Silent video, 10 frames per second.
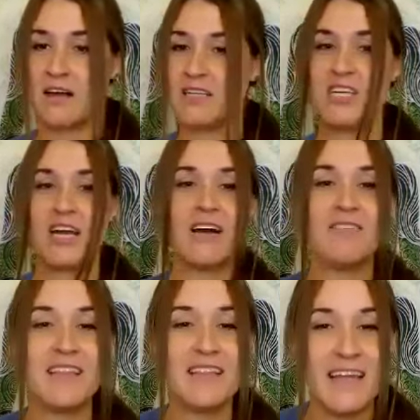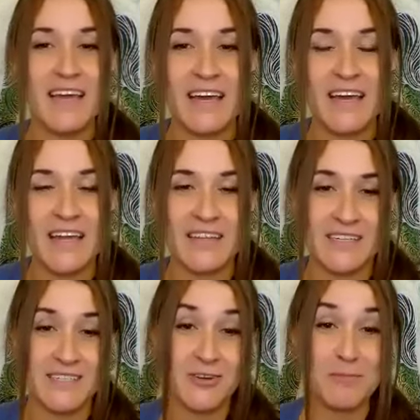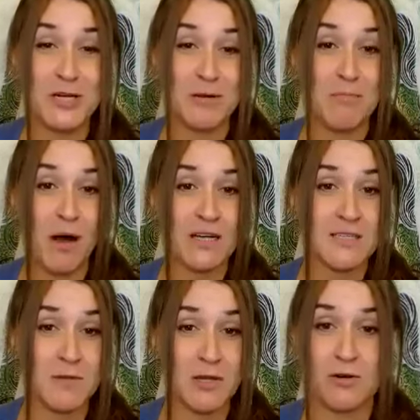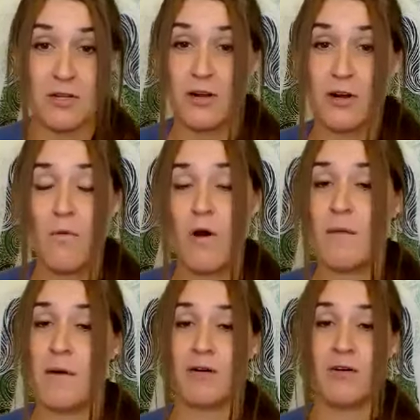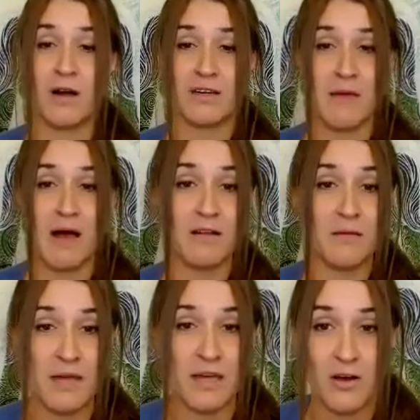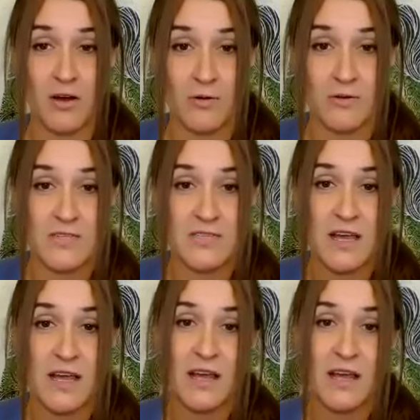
check out the link in the description box below to learn more about quantum alchemy codes.